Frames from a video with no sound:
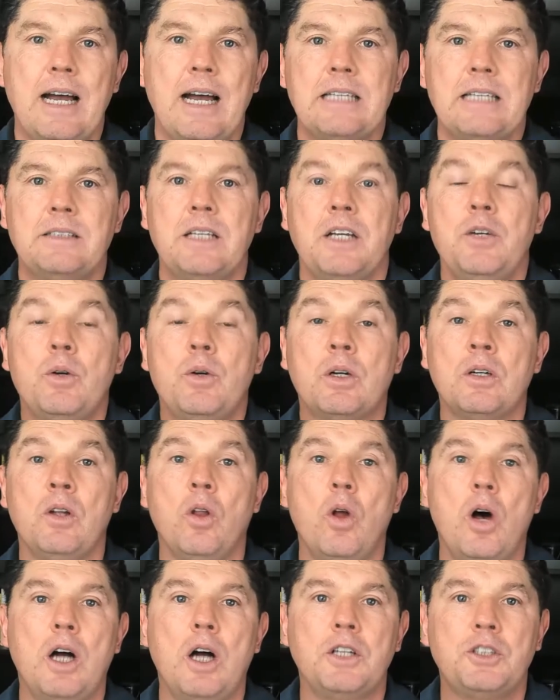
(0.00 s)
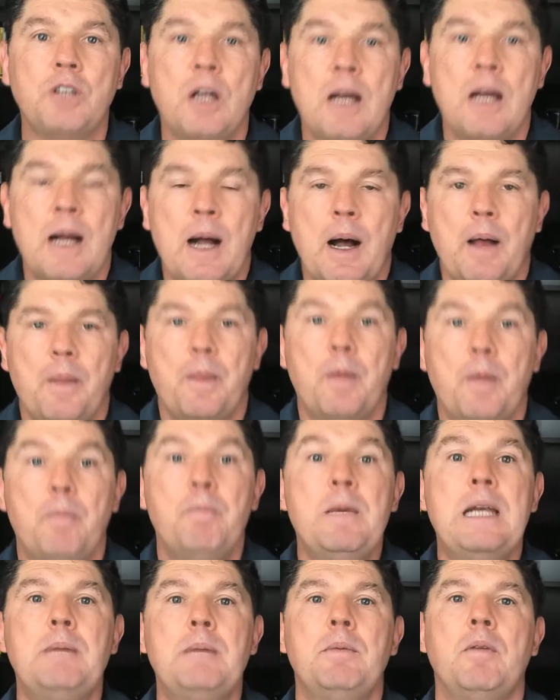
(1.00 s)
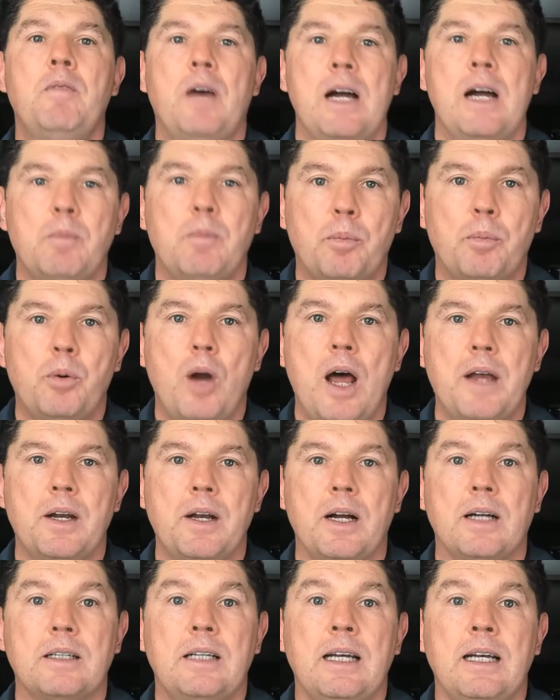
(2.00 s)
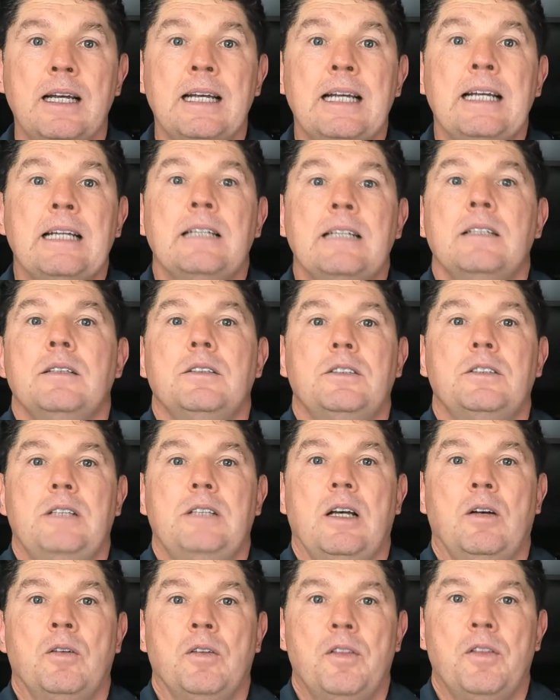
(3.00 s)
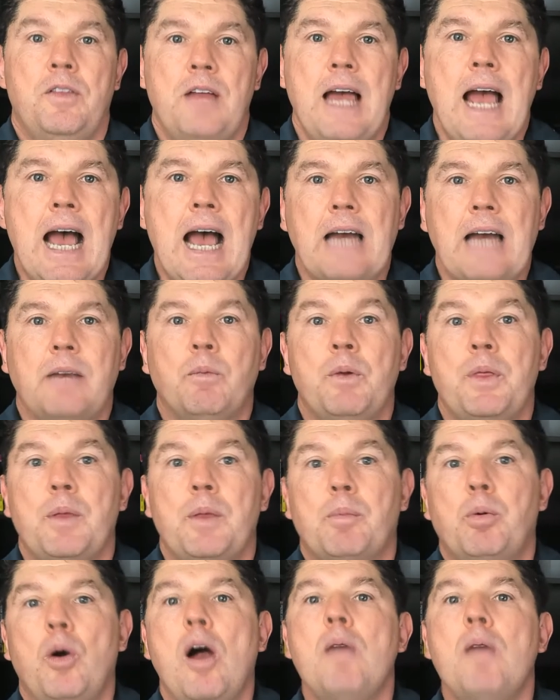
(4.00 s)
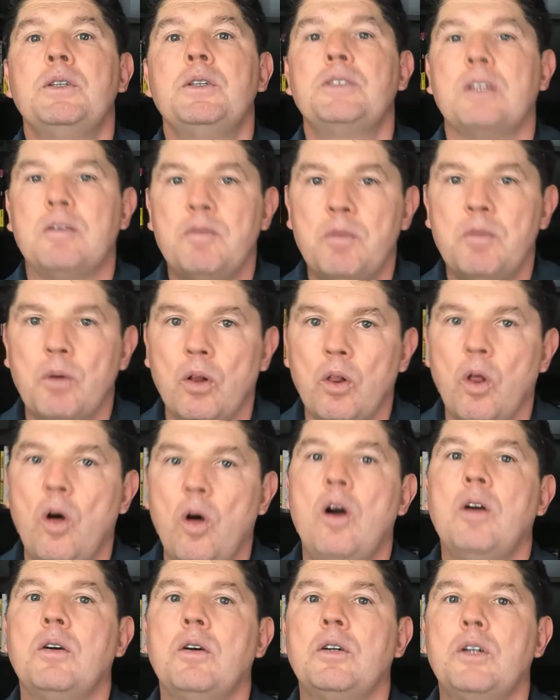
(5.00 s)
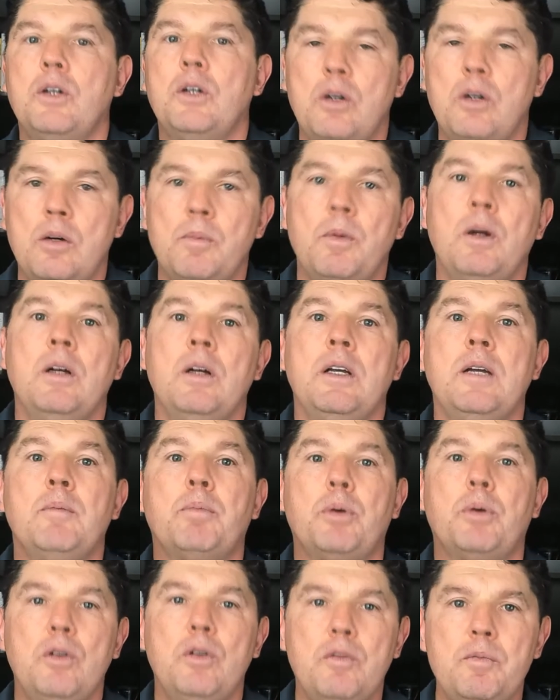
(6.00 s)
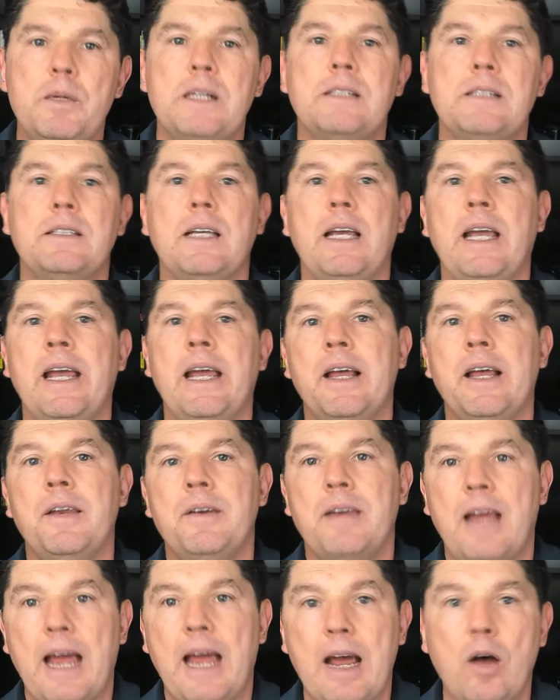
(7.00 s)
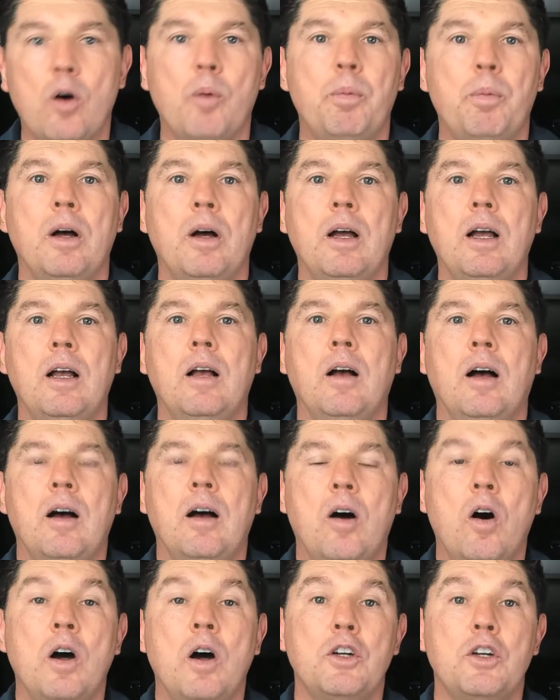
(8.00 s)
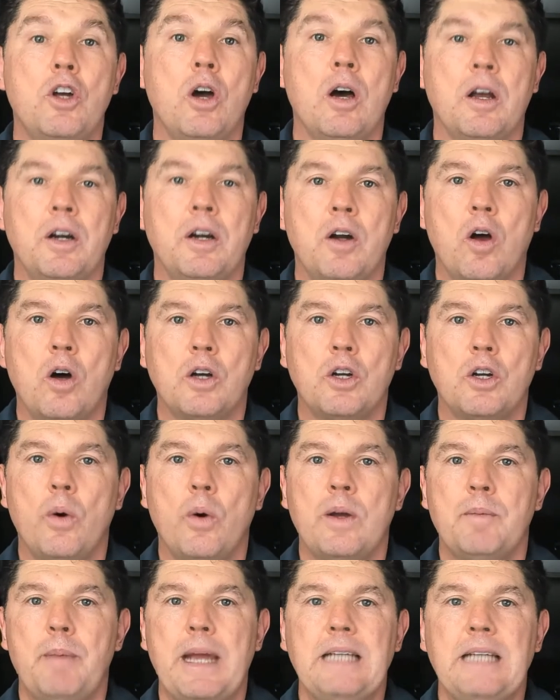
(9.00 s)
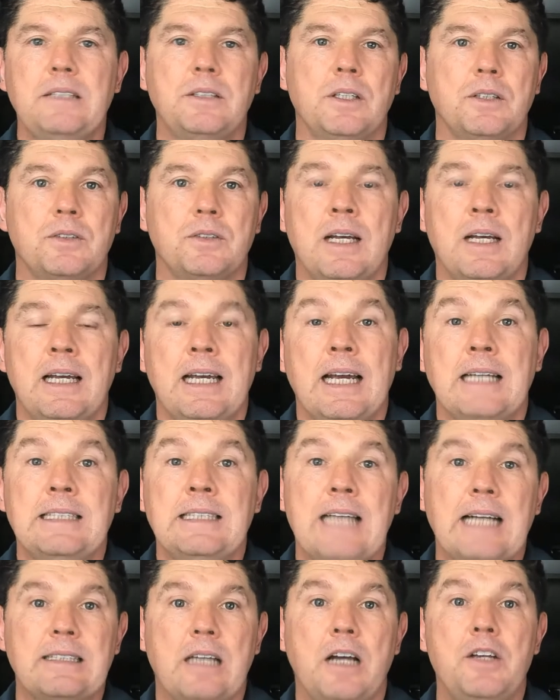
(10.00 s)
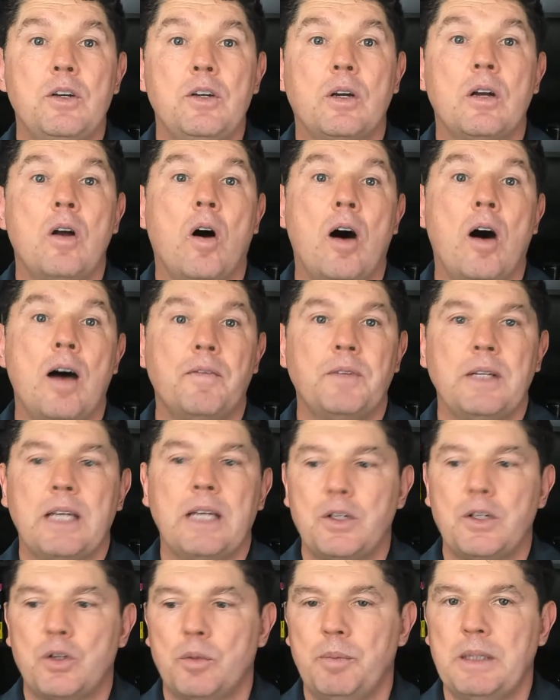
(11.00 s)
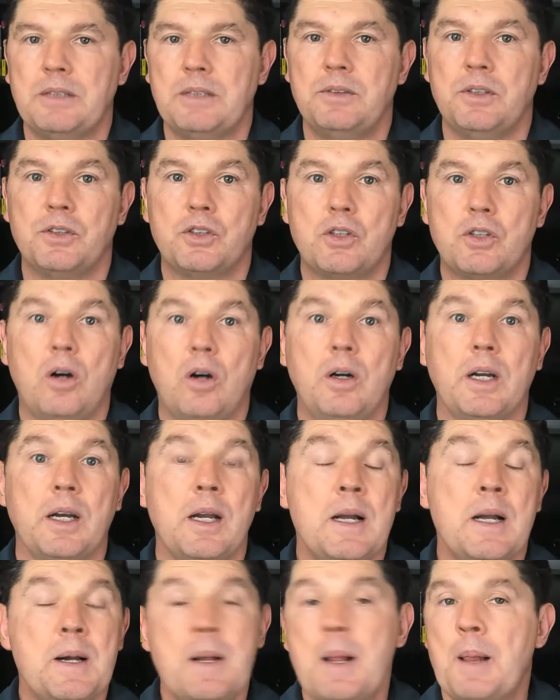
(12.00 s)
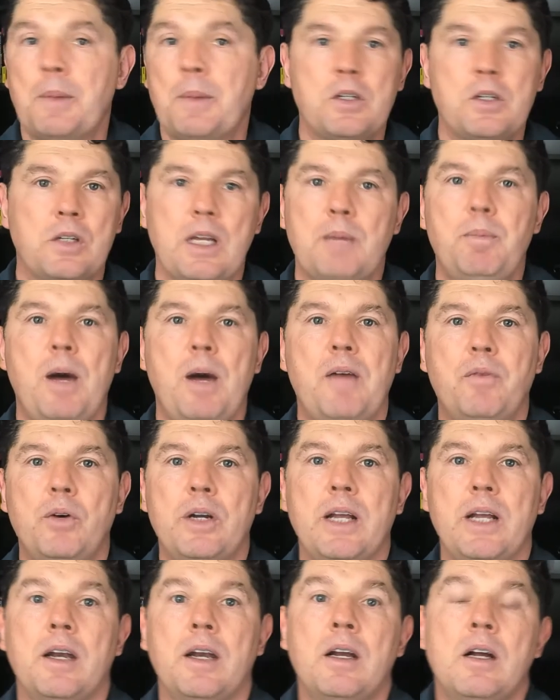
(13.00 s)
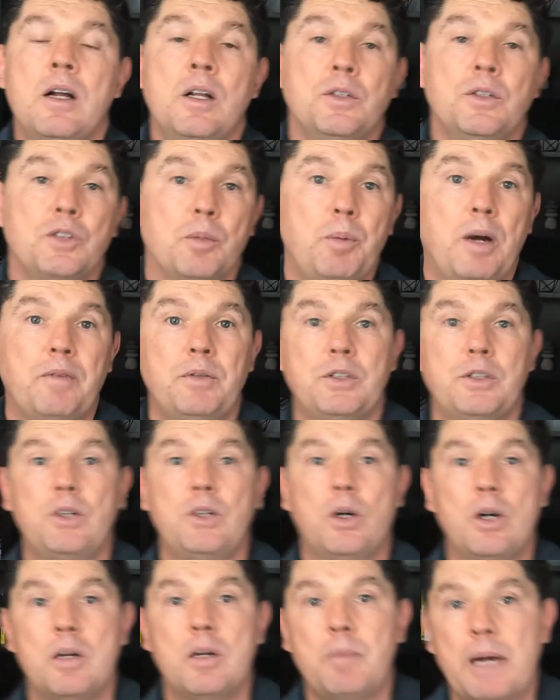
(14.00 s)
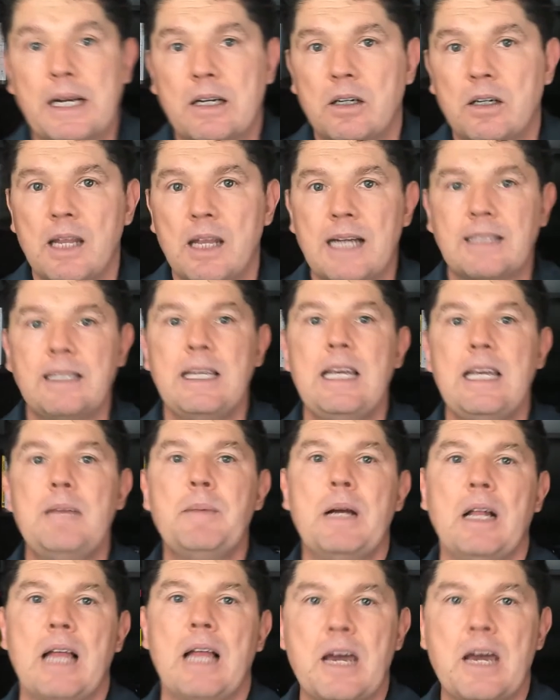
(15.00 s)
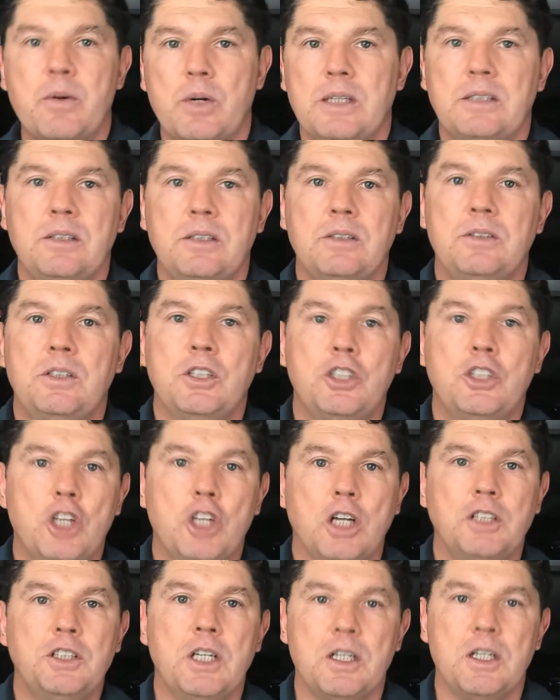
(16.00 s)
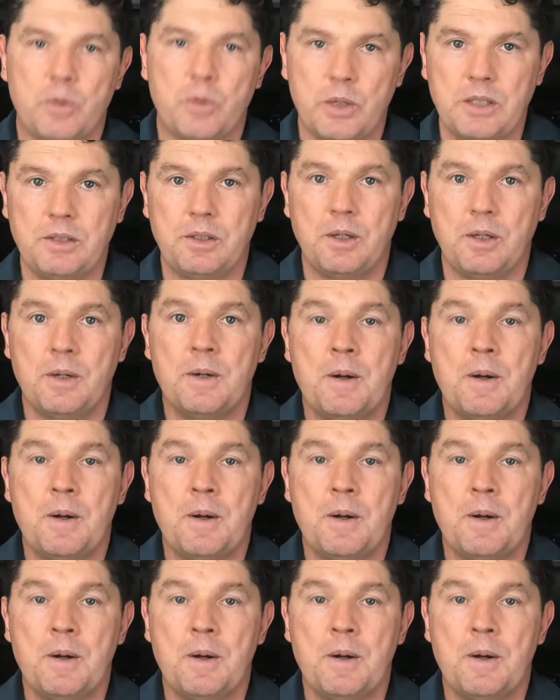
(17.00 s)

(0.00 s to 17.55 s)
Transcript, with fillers: is that you can launch the minimum viable product sell that with the promise of longer term improvements and help uh, on, on an ongoing basis and that's how you can often get your business started, just like Buffer did. So Buffer started by collecting email addresses to judge interest.